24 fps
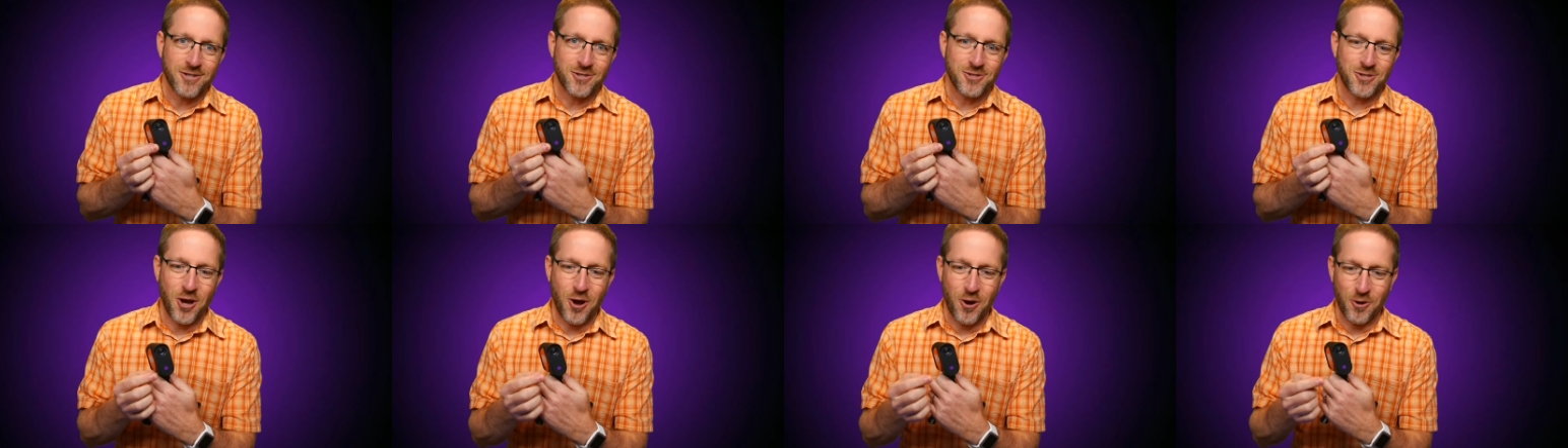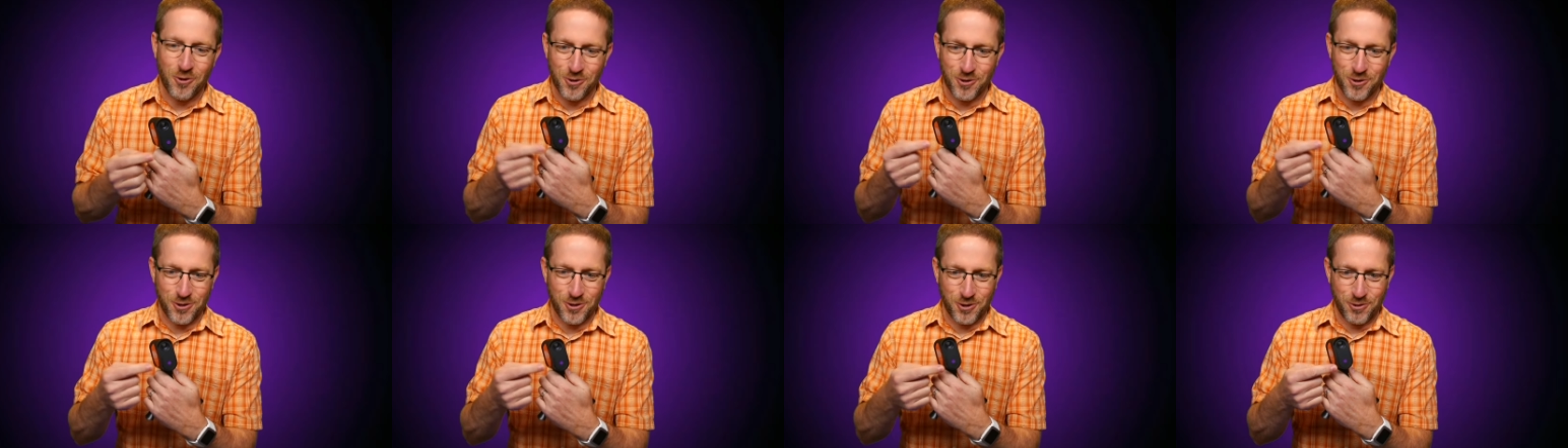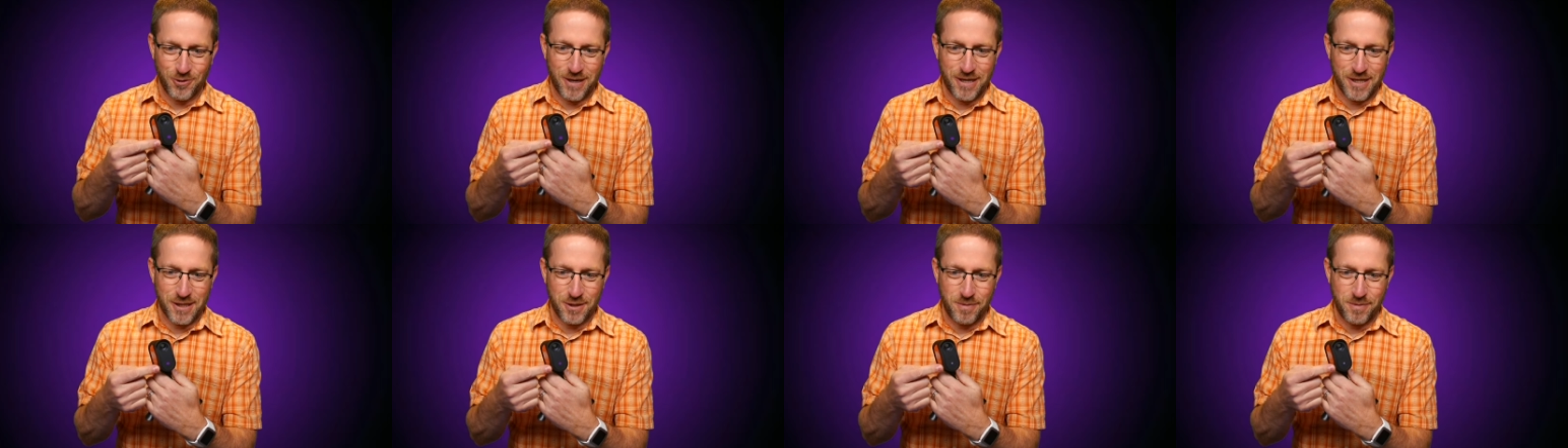So the
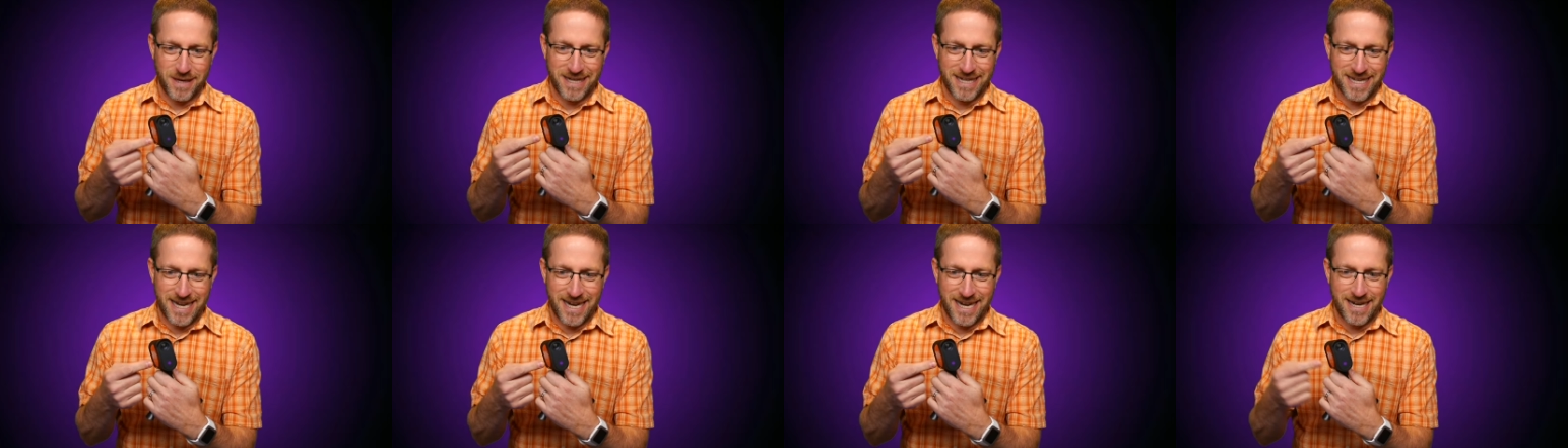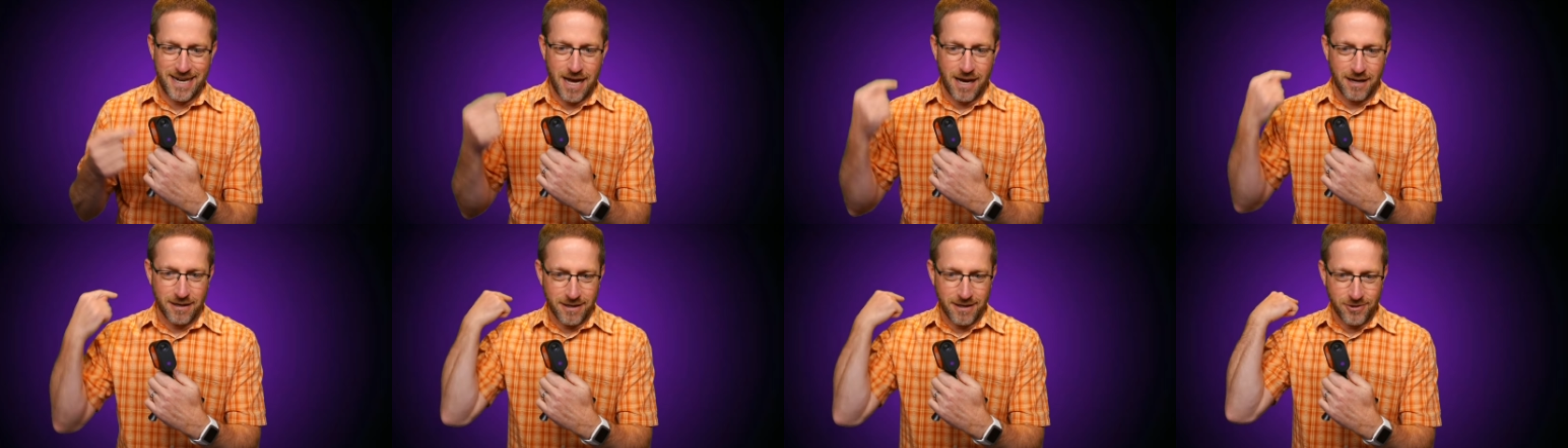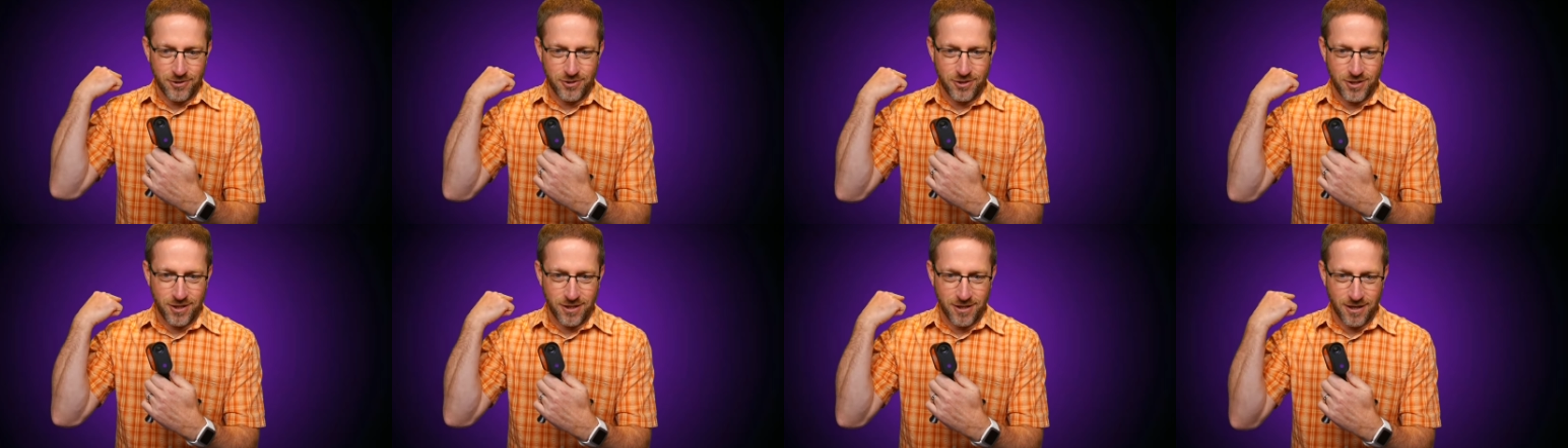green is being keyed out and
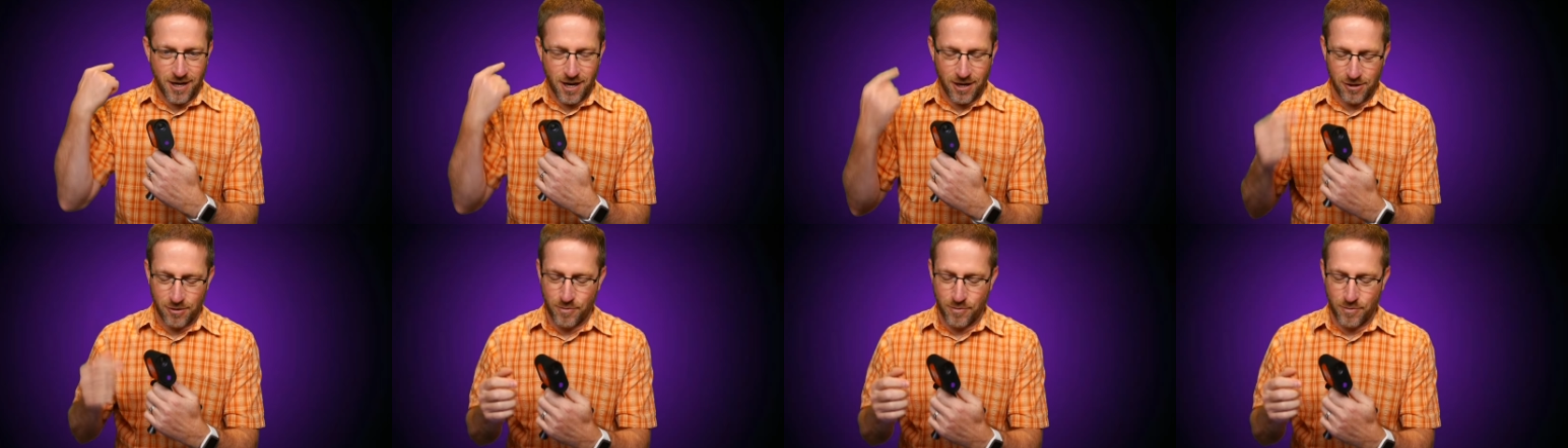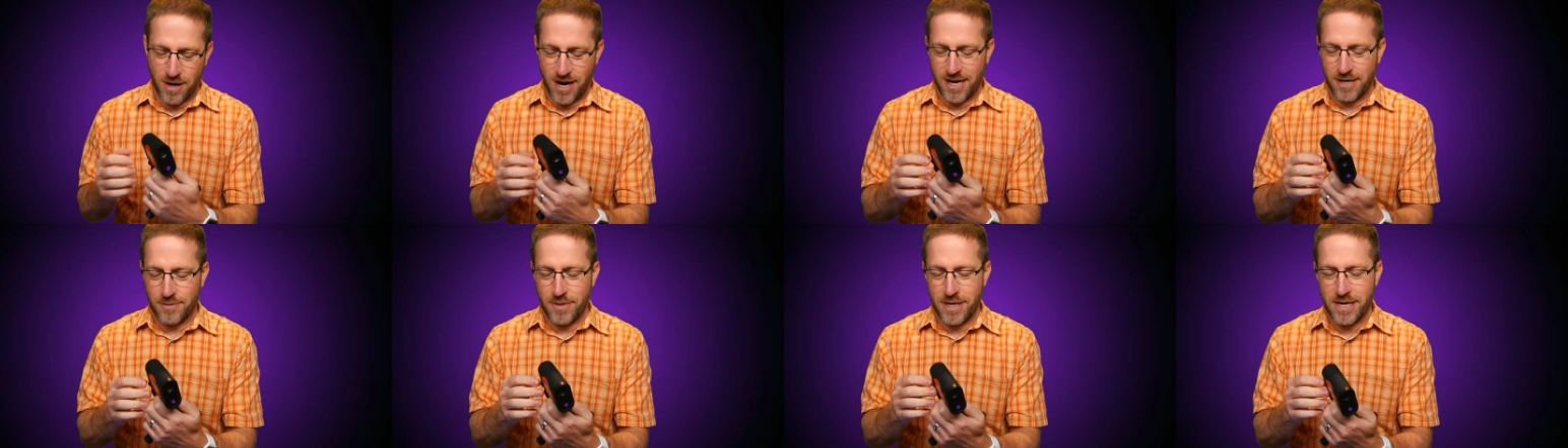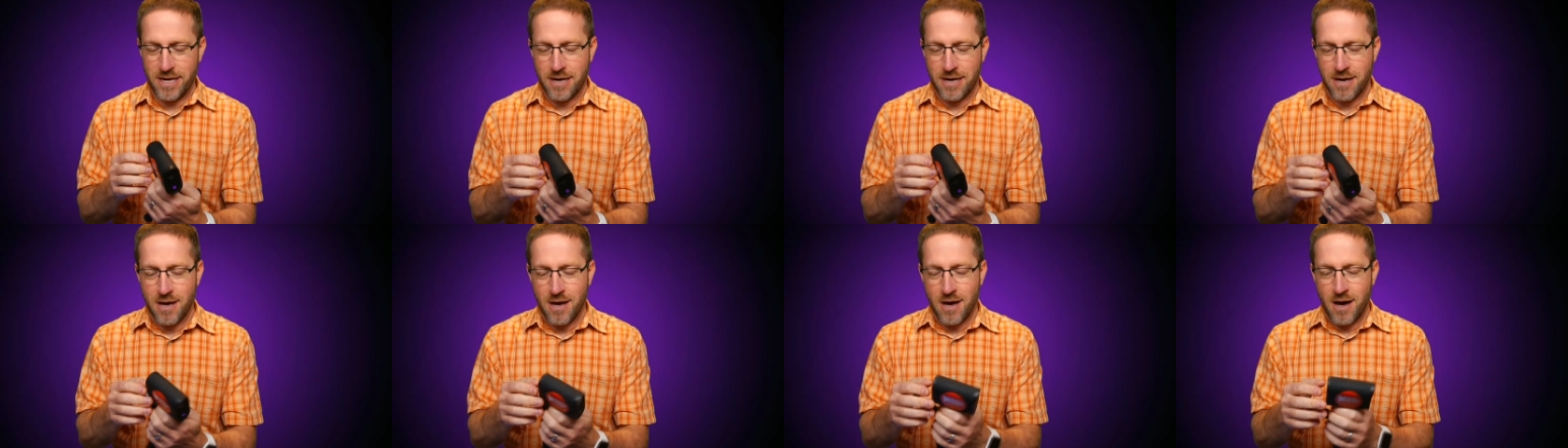you see the color behind me.